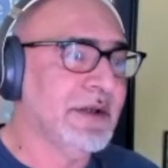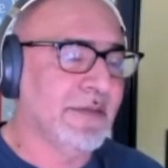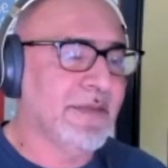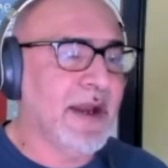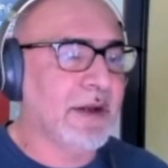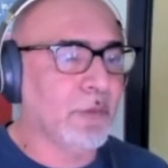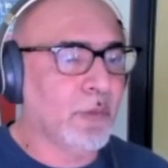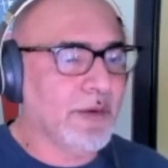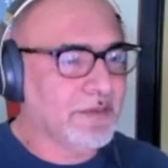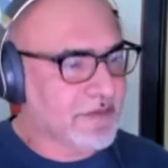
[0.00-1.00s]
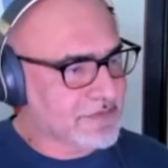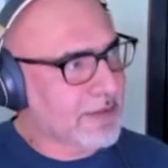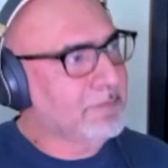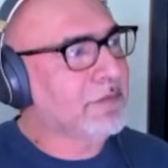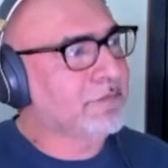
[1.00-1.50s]
that with this
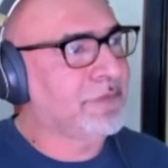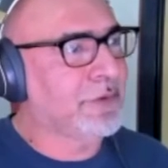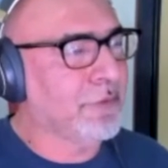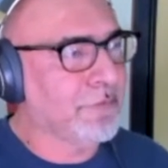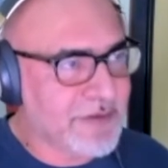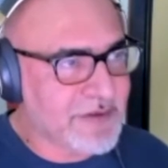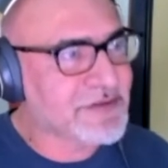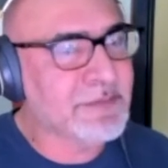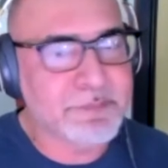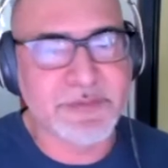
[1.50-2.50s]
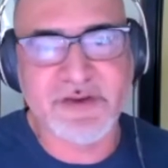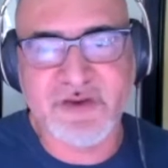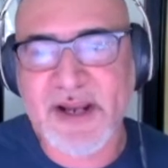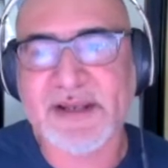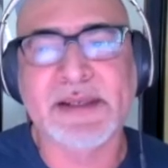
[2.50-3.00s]
MLflow, very simple
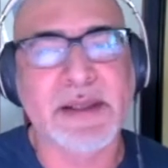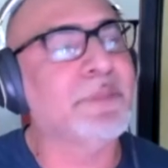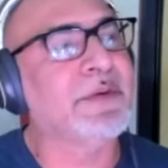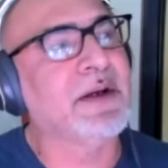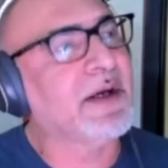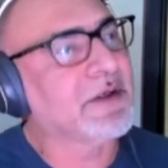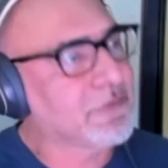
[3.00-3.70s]
tracking APIs,